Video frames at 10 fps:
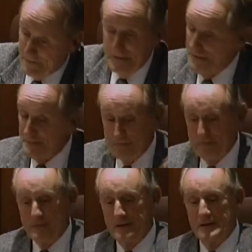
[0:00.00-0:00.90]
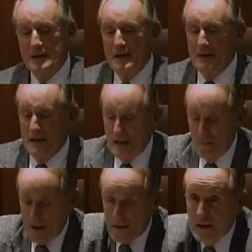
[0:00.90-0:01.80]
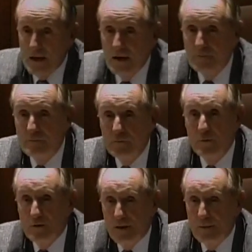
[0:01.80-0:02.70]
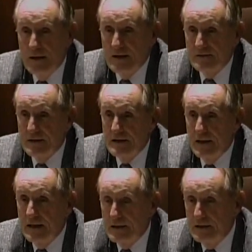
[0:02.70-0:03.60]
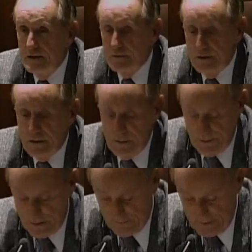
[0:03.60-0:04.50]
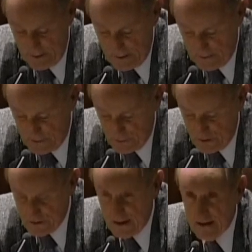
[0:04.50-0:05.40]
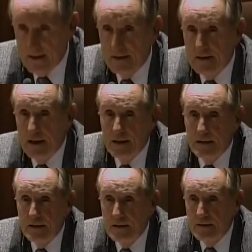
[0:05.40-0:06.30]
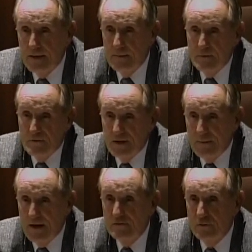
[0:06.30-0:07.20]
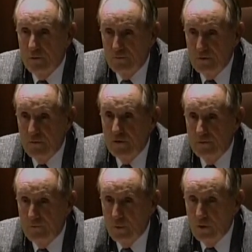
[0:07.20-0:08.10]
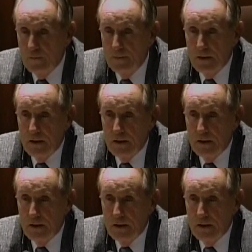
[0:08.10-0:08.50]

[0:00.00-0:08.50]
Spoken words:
Okay. Anyway, we went to that meeting last night and discussed the situation again, and they came up with the same answer that you've heard before,